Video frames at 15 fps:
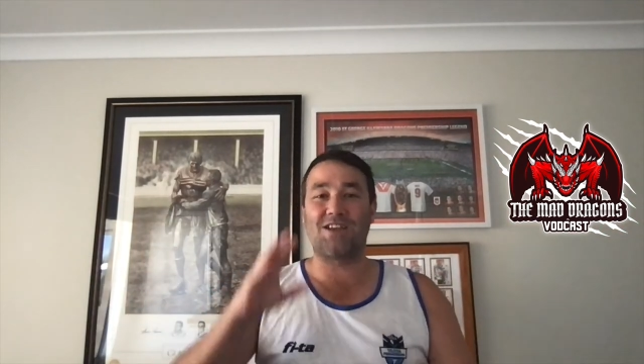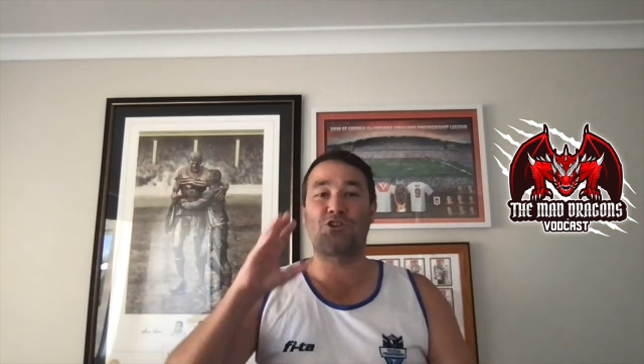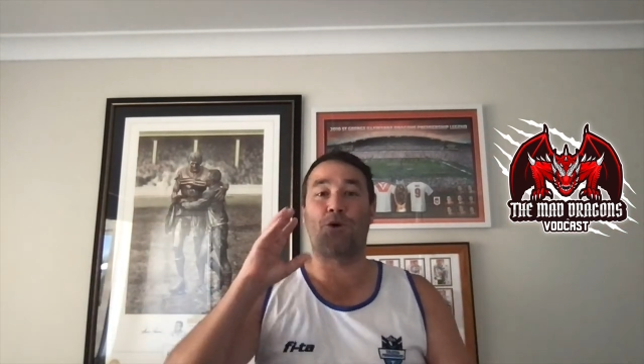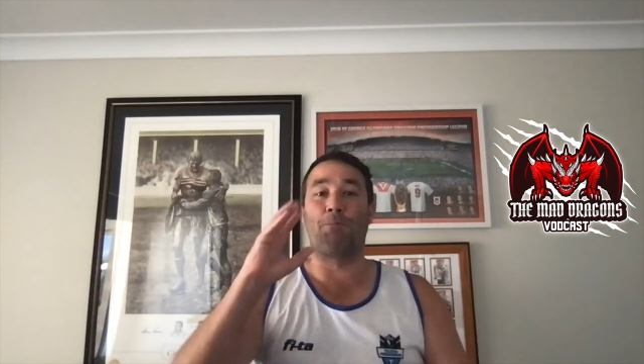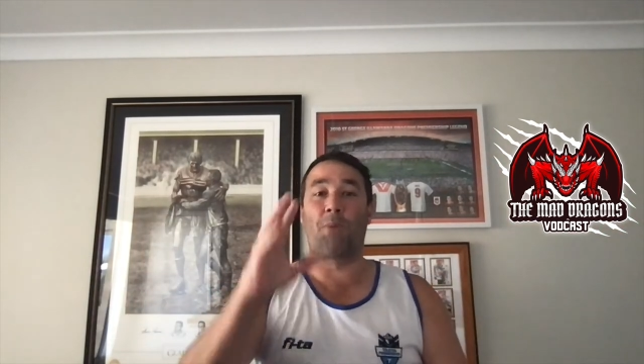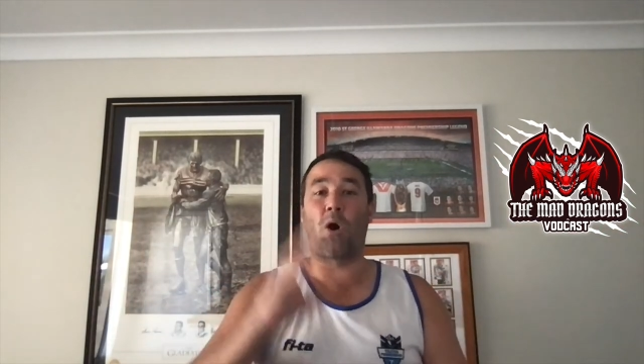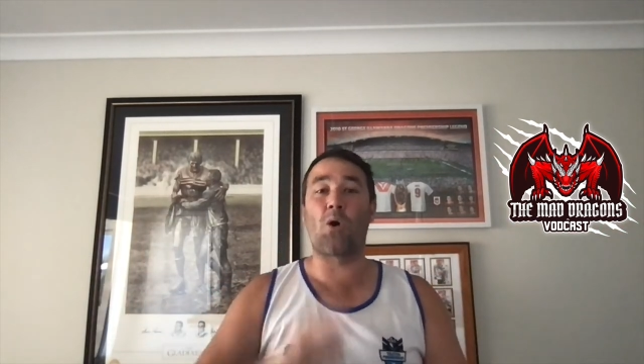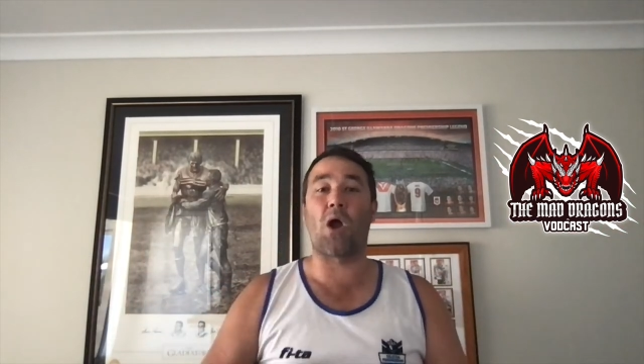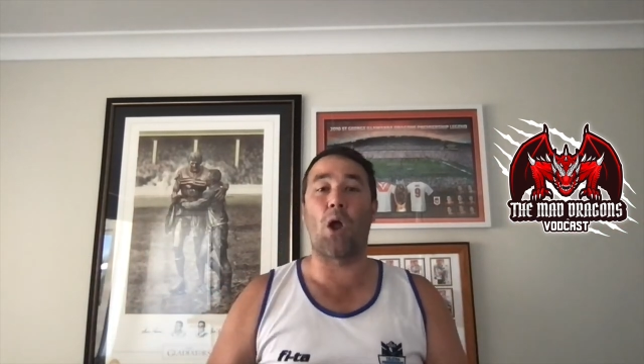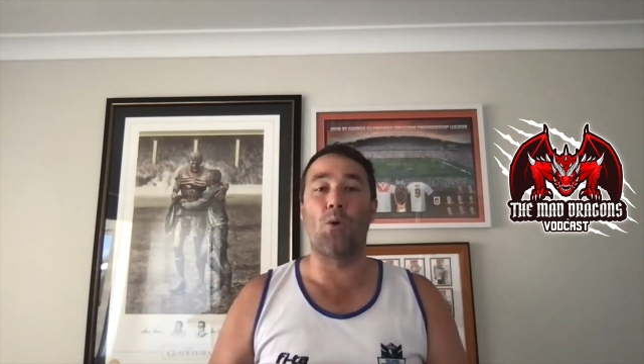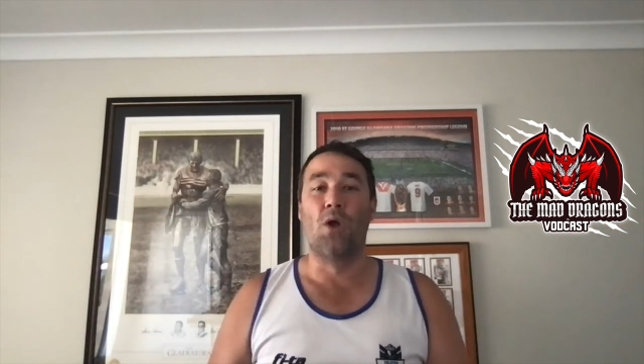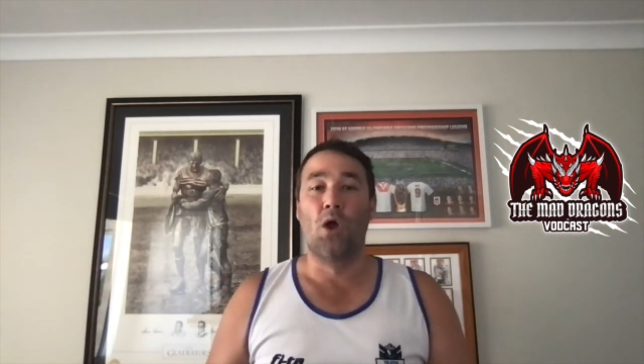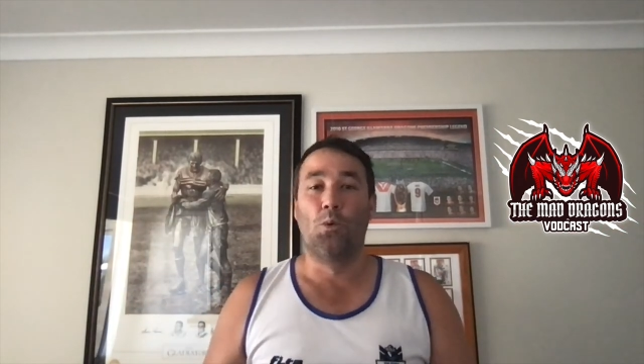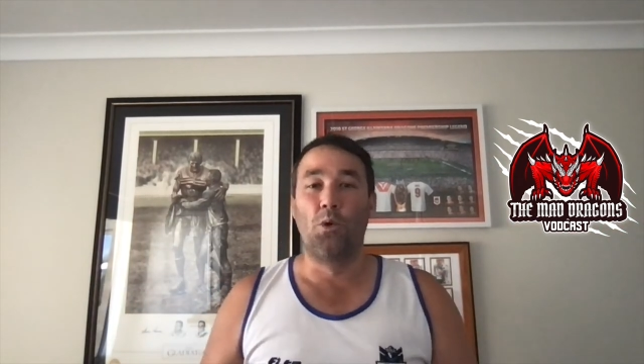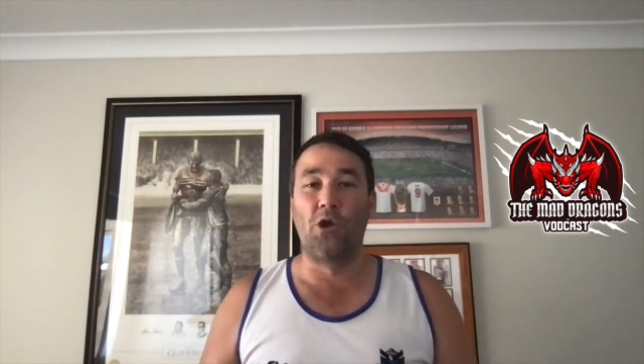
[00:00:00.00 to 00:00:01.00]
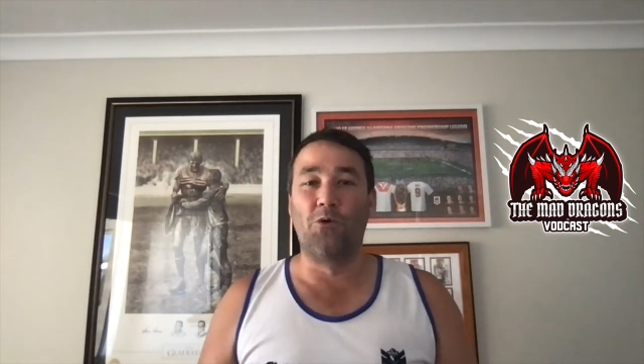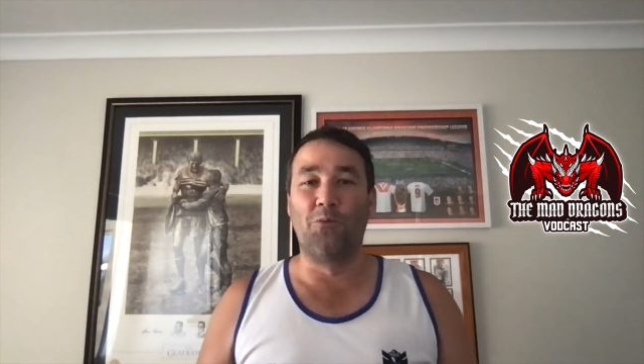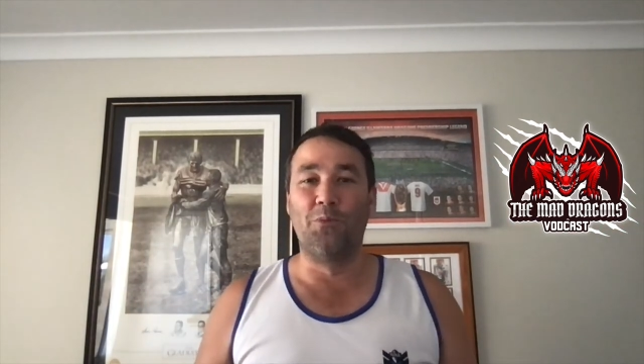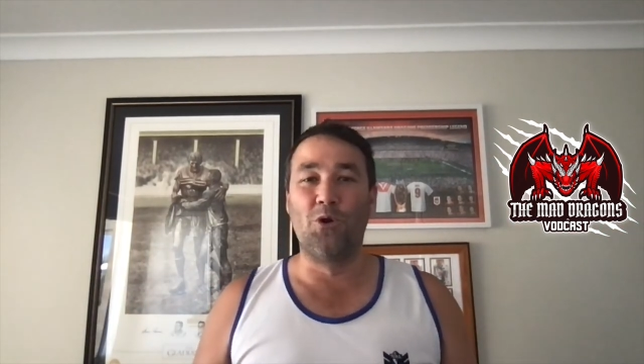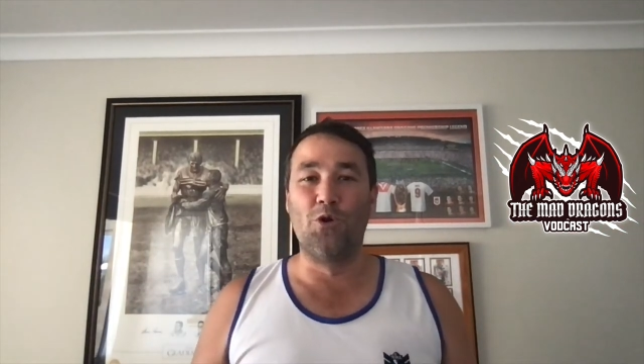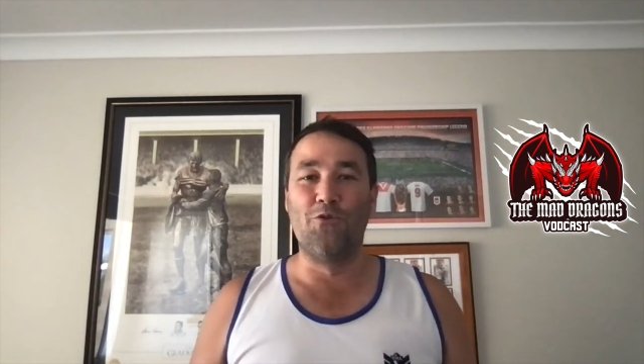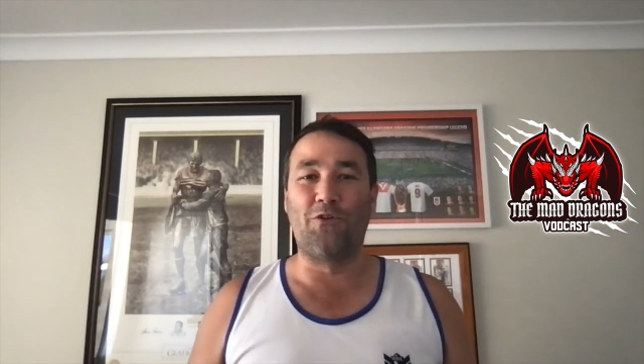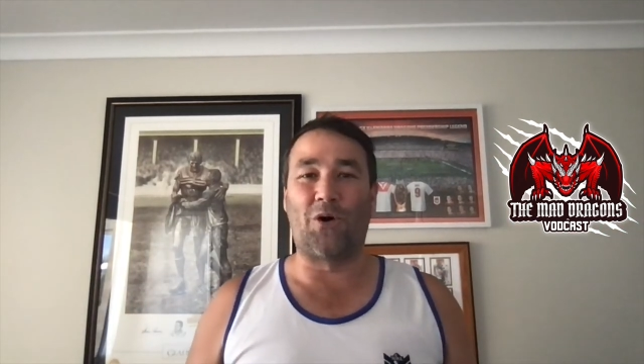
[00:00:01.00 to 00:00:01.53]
Tomorrow we will move